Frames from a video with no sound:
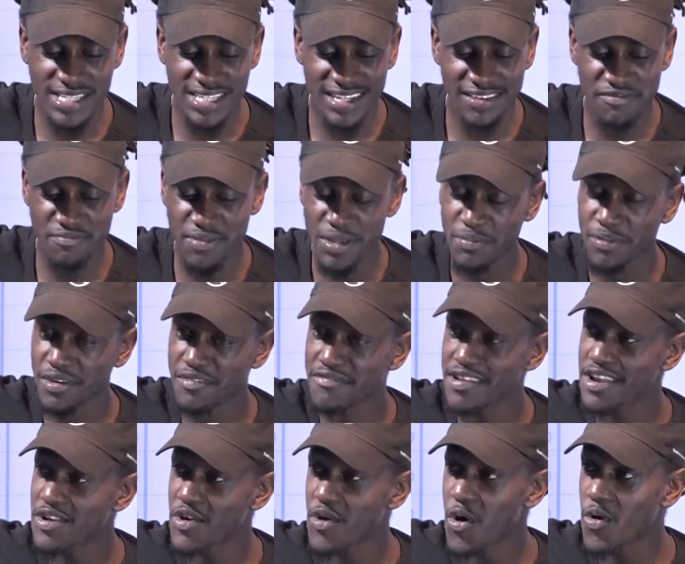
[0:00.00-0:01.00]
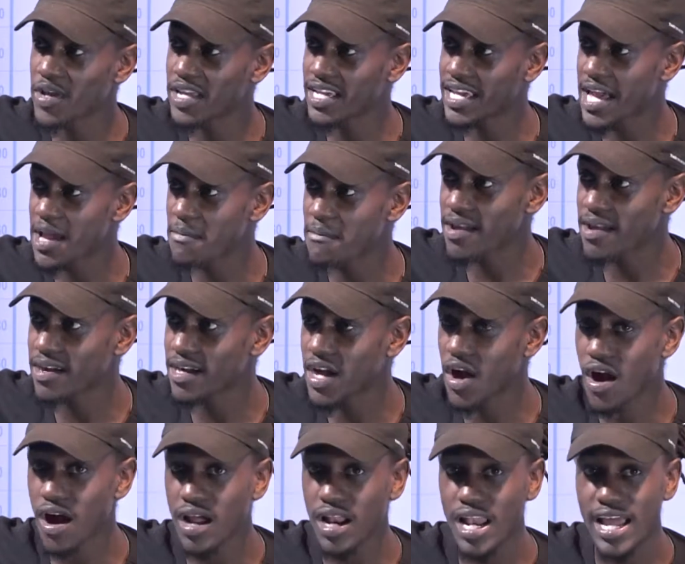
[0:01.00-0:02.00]
if people even know he came
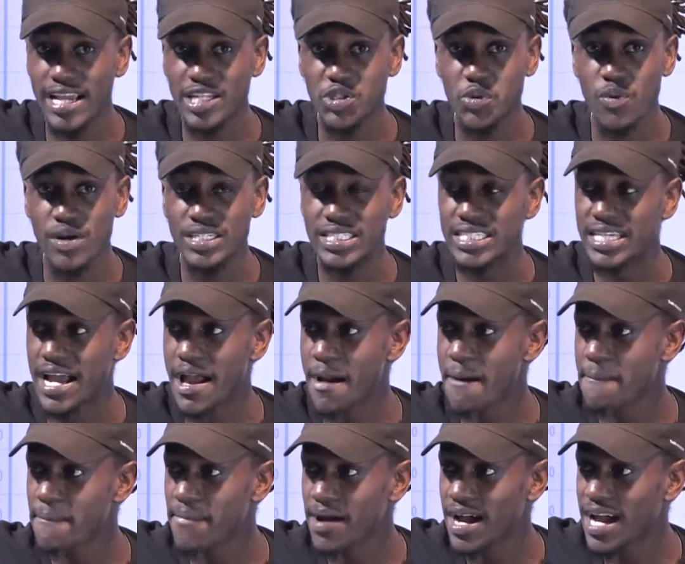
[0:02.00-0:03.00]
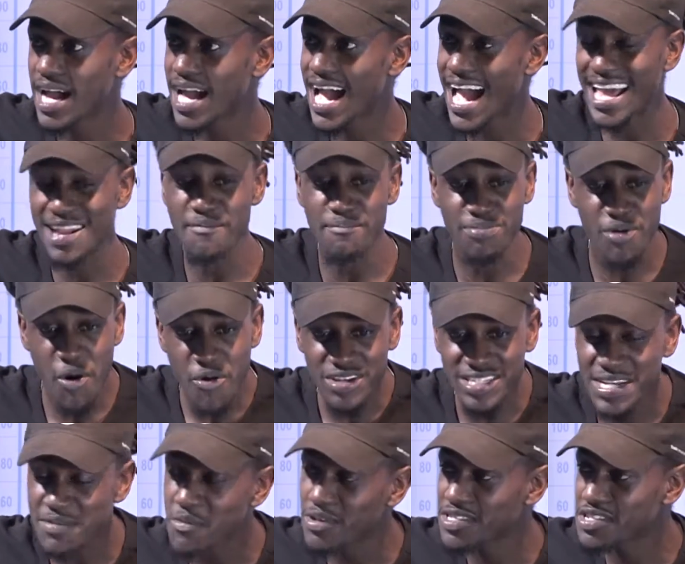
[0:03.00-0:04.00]
got like 20 M and broke
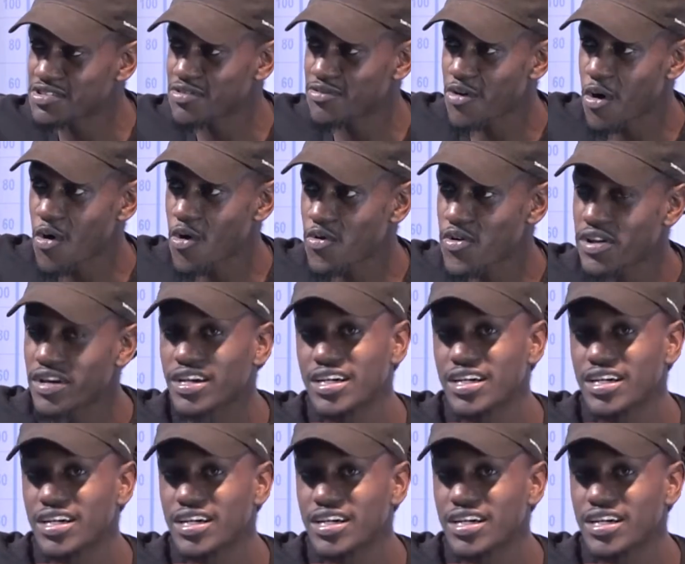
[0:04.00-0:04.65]
someone's phone.